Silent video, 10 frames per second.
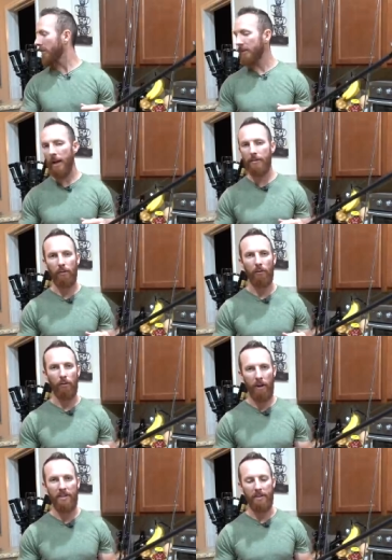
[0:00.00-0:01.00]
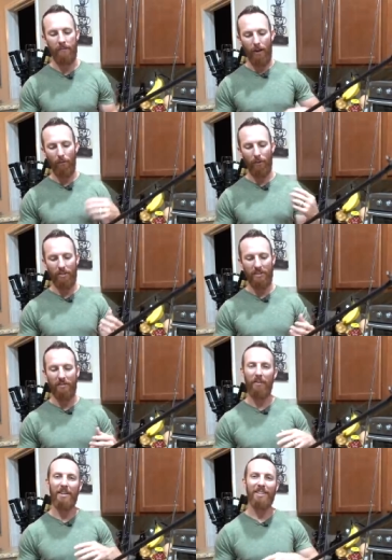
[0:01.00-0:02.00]
these cats are going crazy and really just
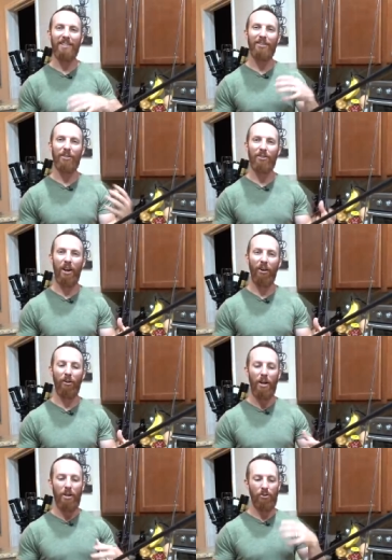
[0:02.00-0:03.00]
invest into the channel,